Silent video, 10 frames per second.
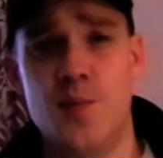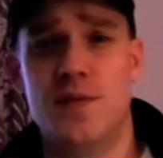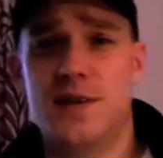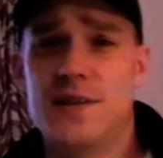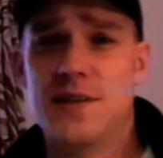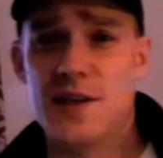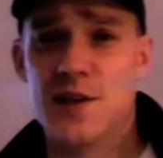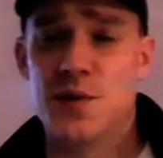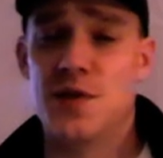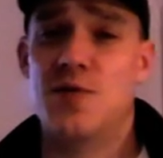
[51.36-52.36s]
This is the
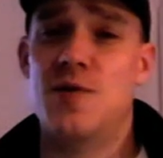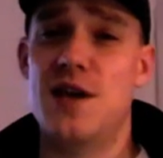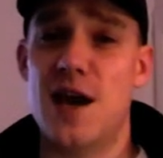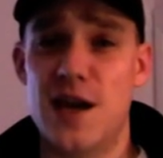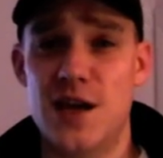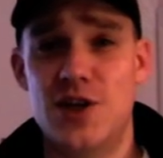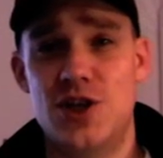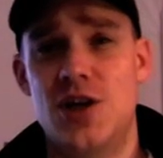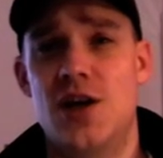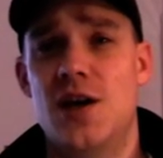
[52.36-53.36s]

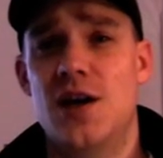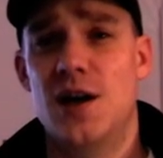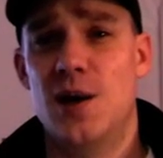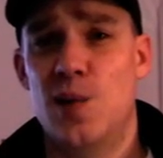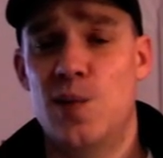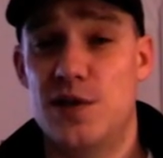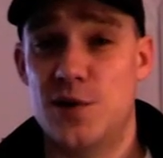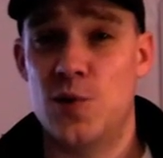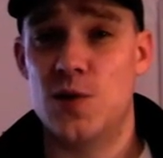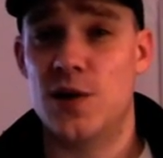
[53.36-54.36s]
613H. It's a
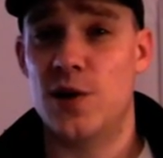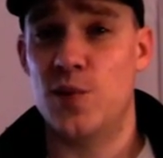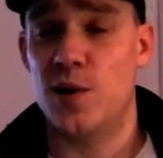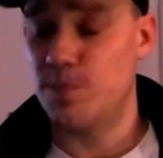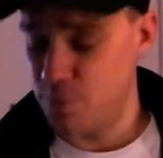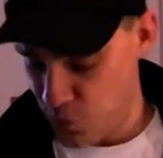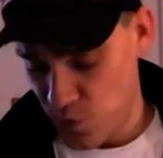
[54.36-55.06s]
horsehide one,